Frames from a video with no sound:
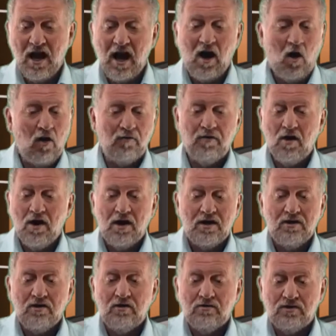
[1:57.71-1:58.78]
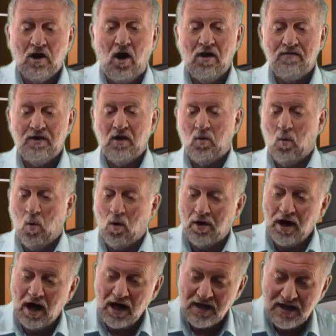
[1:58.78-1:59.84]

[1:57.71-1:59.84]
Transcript: of you dive in the water,